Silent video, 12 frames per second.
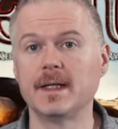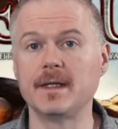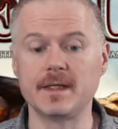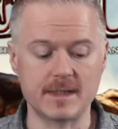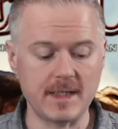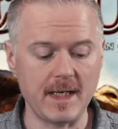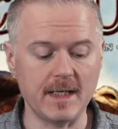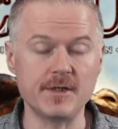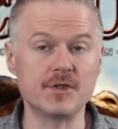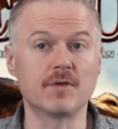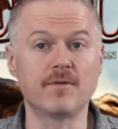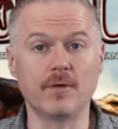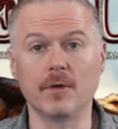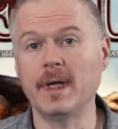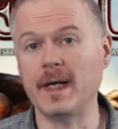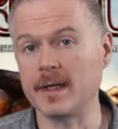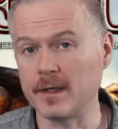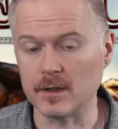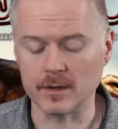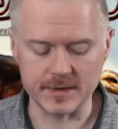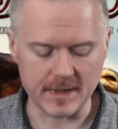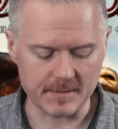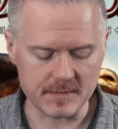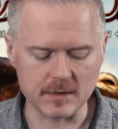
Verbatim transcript: this hand is your full hand at all times.